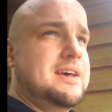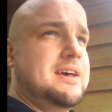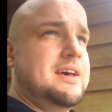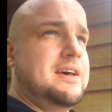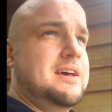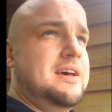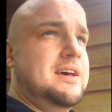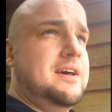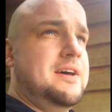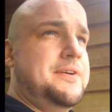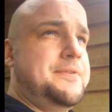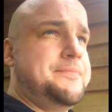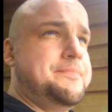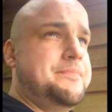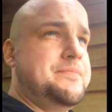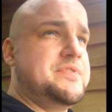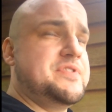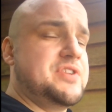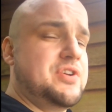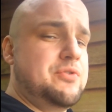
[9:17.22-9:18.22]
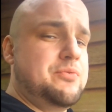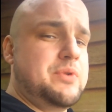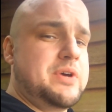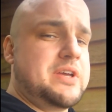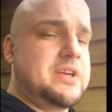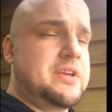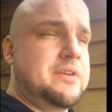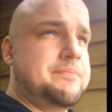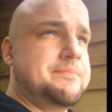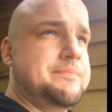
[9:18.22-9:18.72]
to
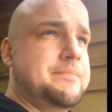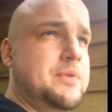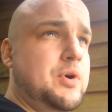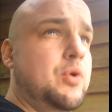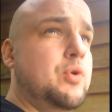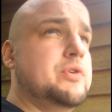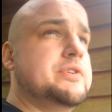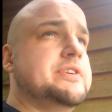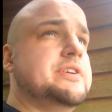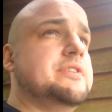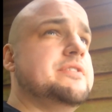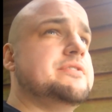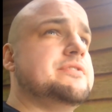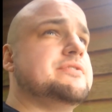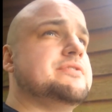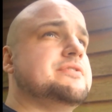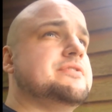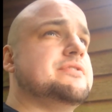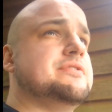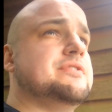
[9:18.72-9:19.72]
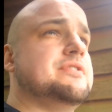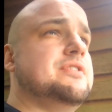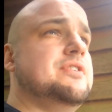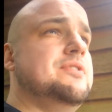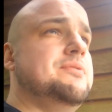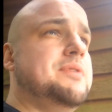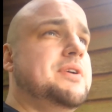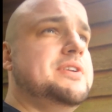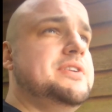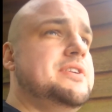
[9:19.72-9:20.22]
a audience
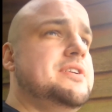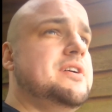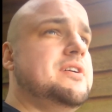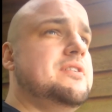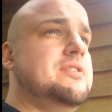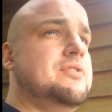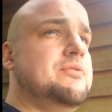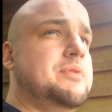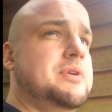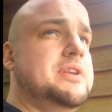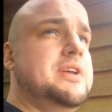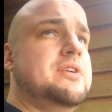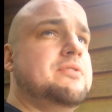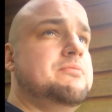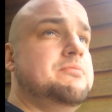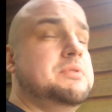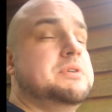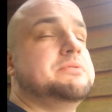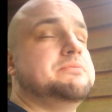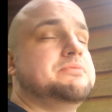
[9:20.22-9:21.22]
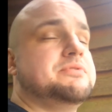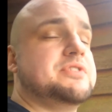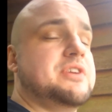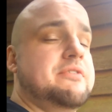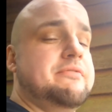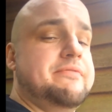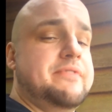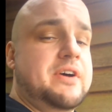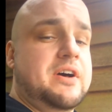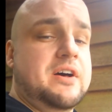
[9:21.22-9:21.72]
who I know well,
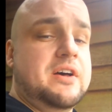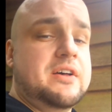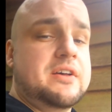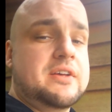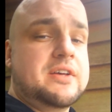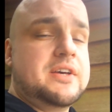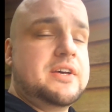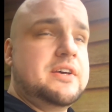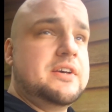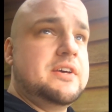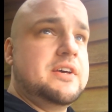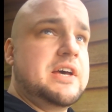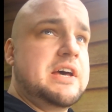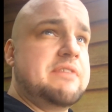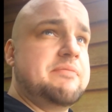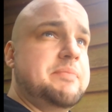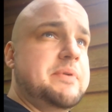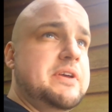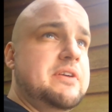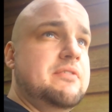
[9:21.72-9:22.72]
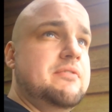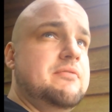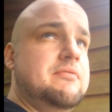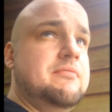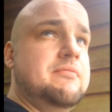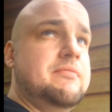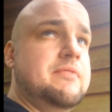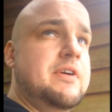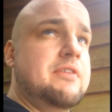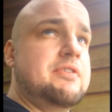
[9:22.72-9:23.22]
so far have
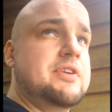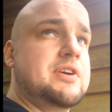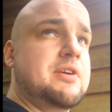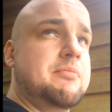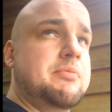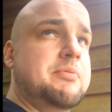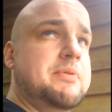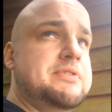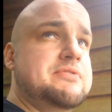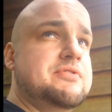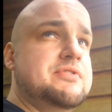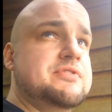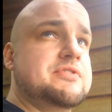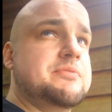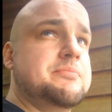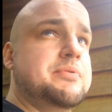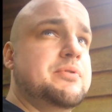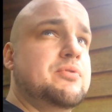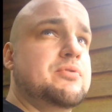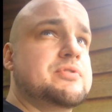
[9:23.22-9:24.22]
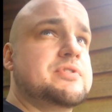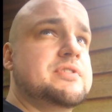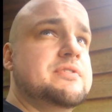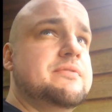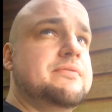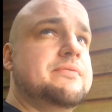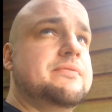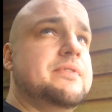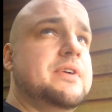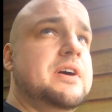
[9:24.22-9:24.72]
been very complimentary and
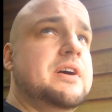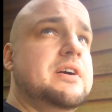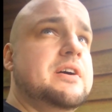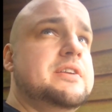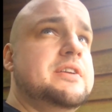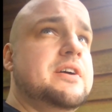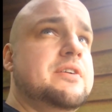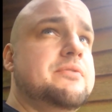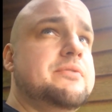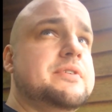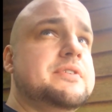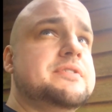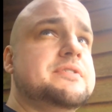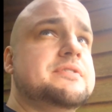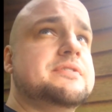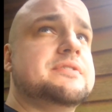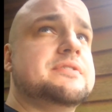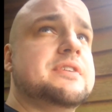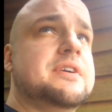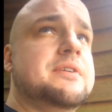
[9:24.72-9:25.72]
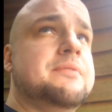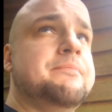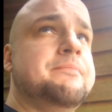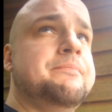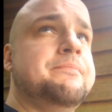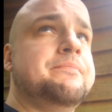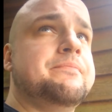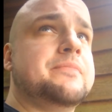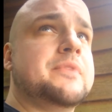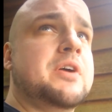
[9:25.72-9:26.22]
supportive. I know that I
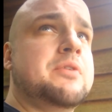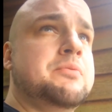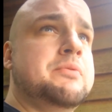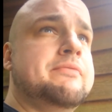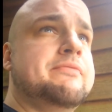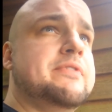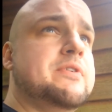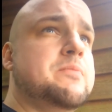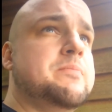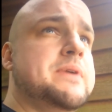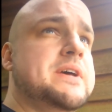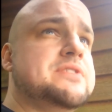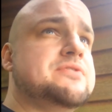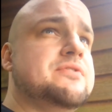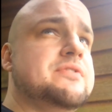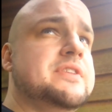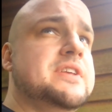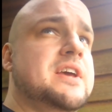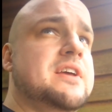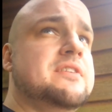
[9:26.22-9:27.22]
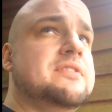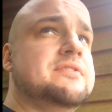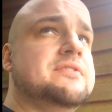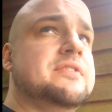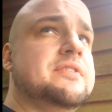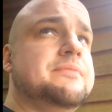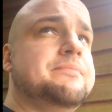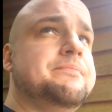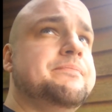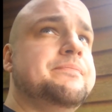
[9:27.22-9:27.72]
will feel better in the
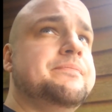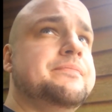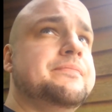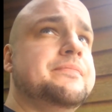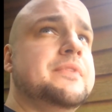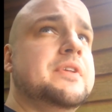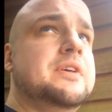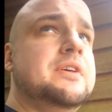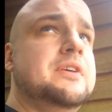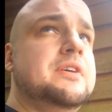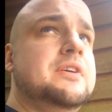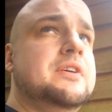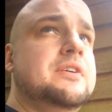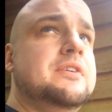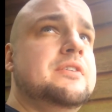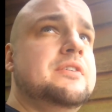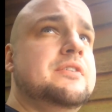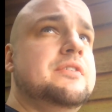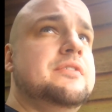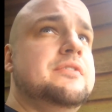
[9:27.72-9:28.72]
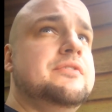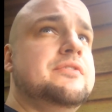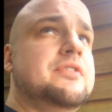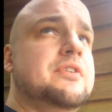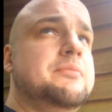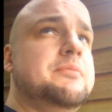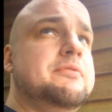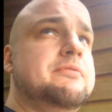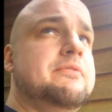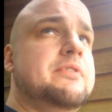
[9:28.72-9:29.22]
end, as
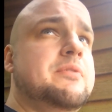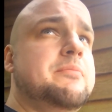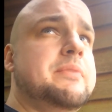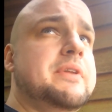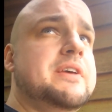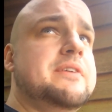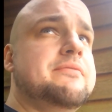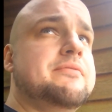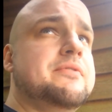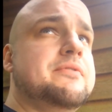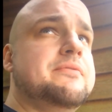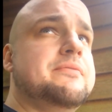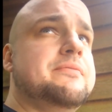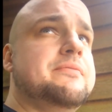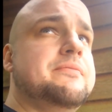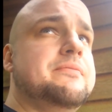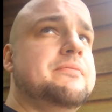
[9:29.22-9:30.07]
I'm a firm believer of,